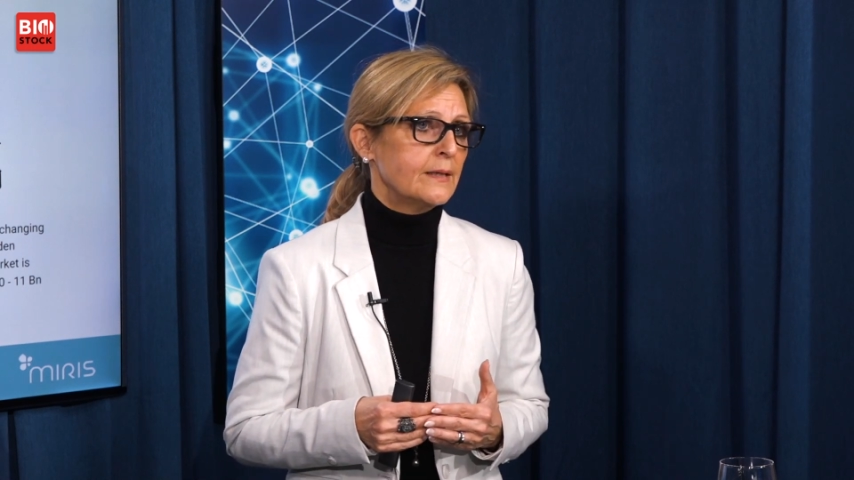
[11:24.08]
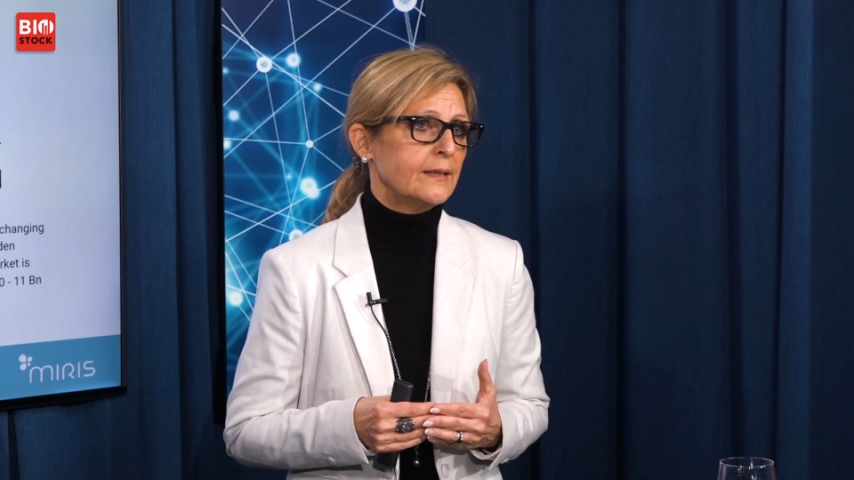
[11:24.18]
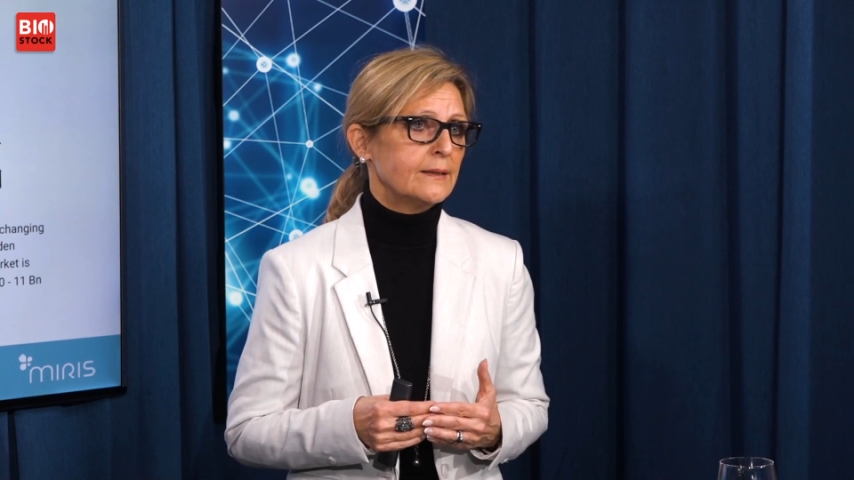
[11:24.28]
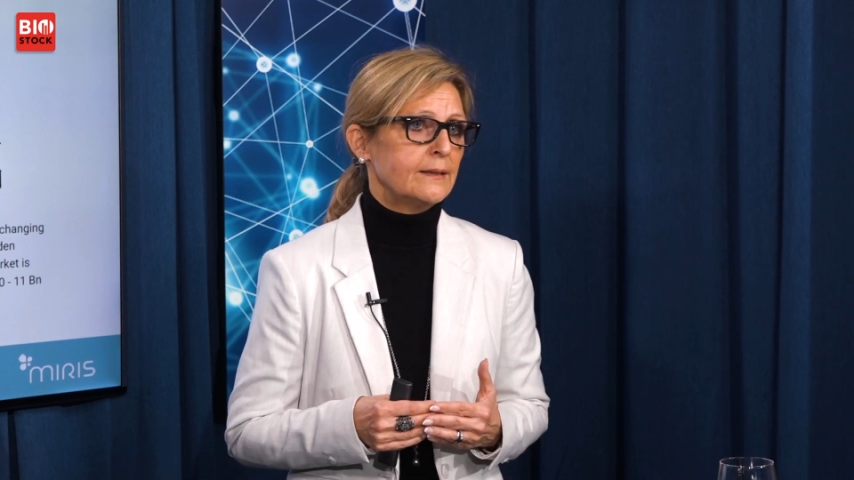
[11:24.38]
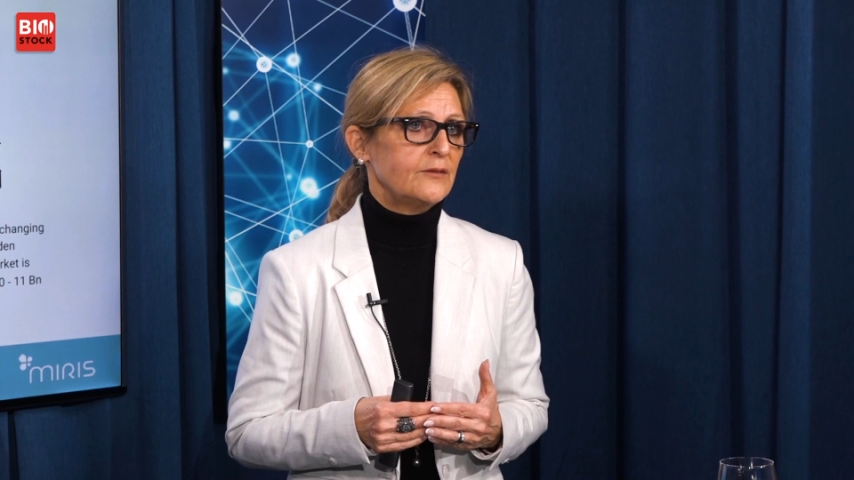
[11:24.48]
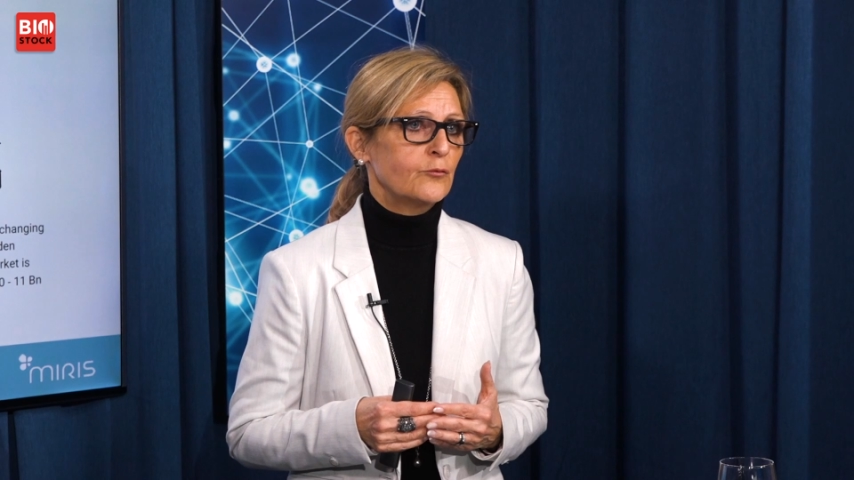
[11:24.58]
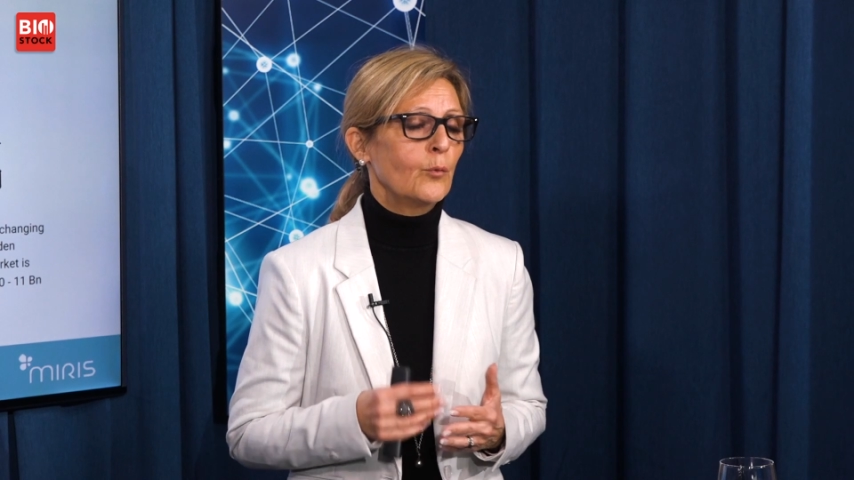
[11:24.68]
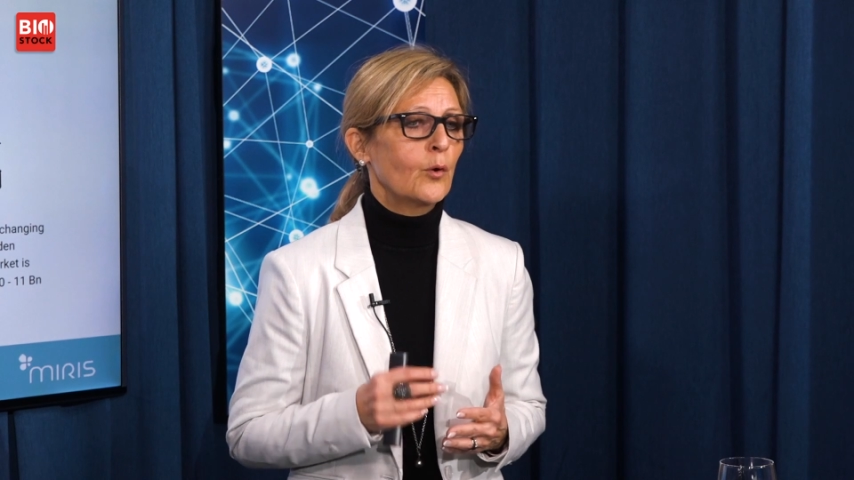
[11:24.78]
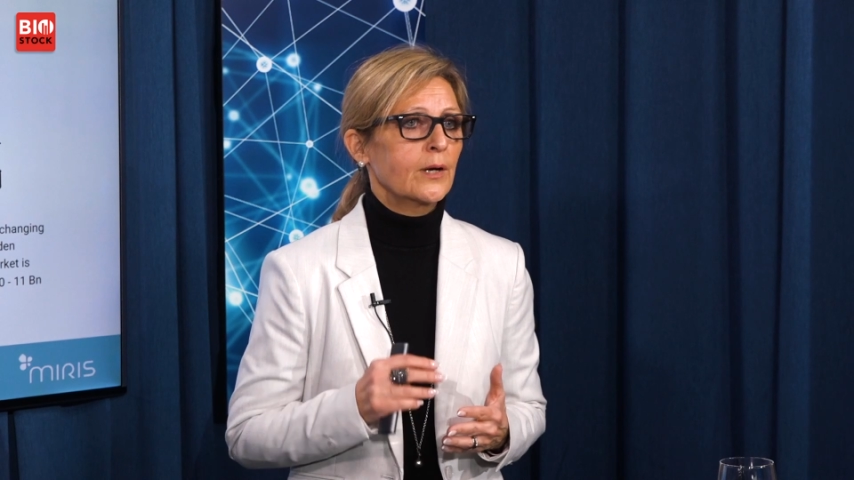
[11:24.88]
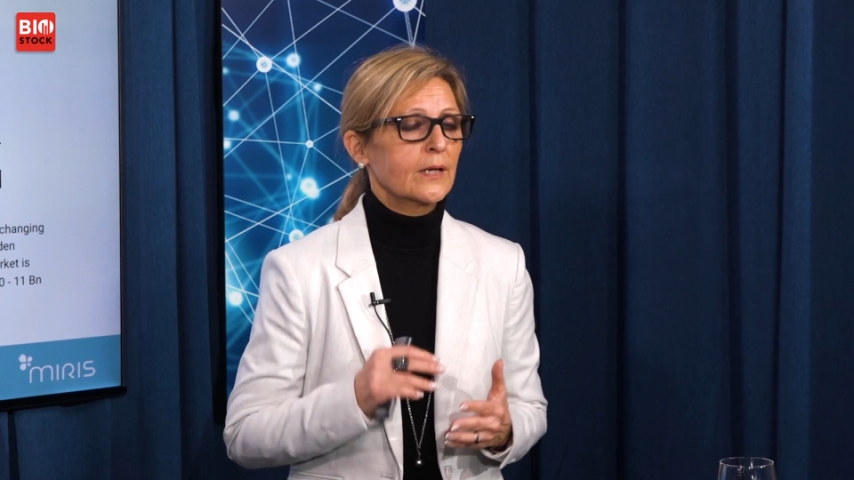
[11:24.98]
And it's
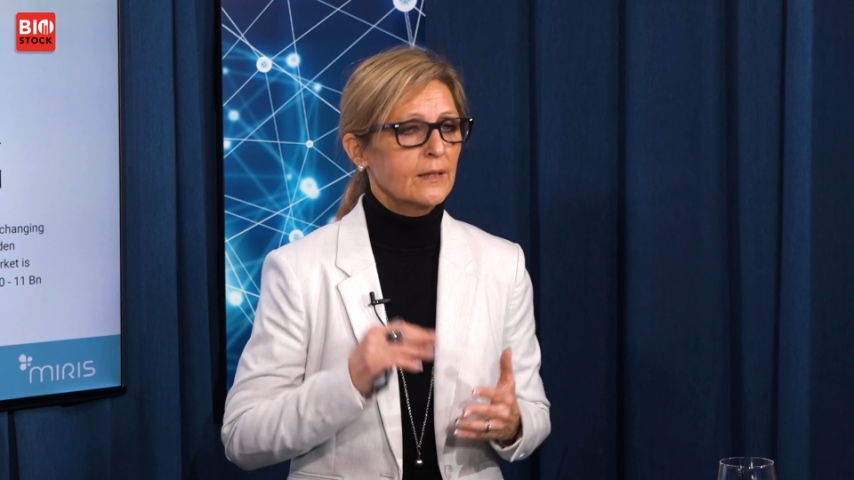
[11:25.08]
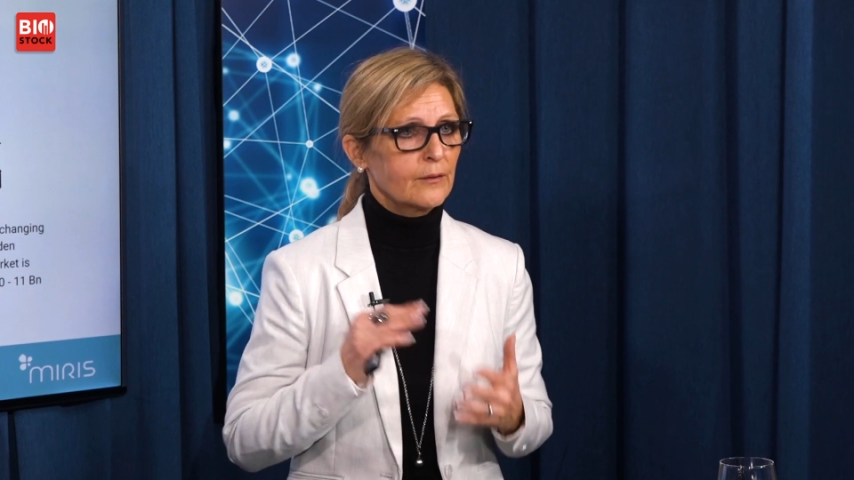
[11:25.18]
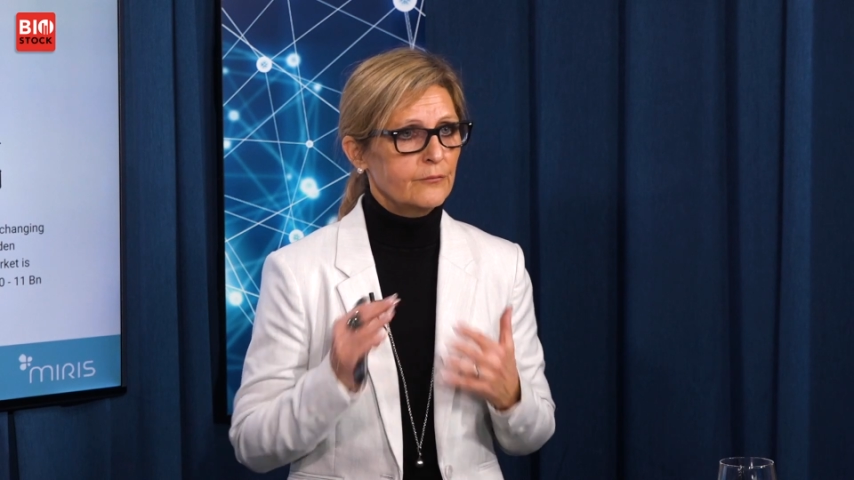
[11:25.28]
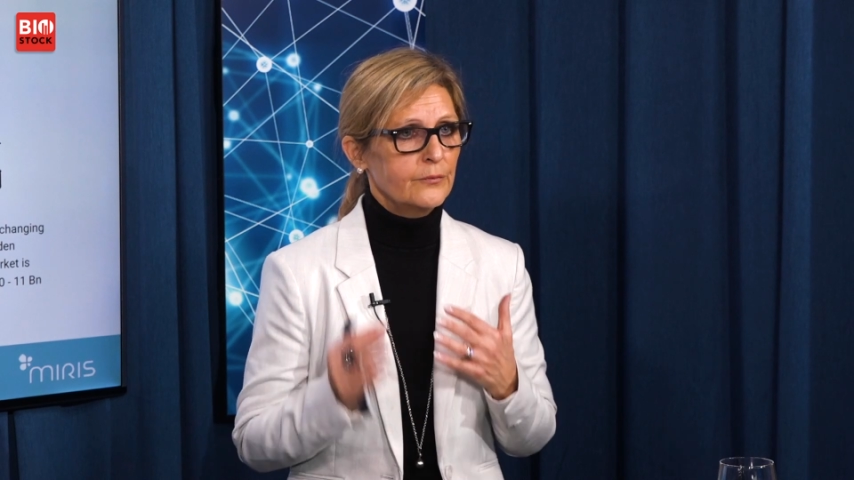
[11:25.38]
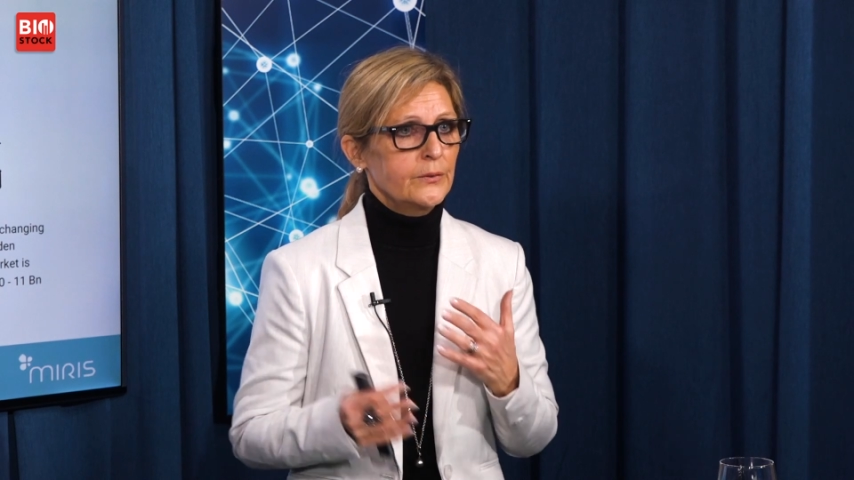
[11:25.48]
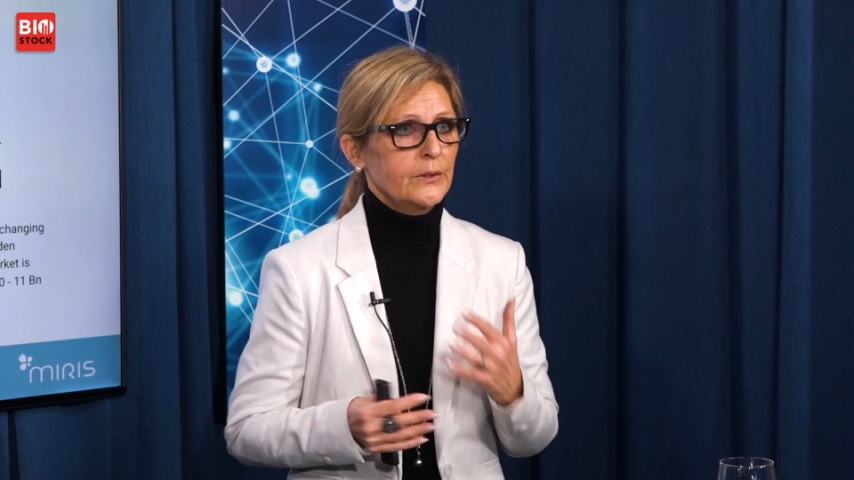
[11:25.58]
more kind of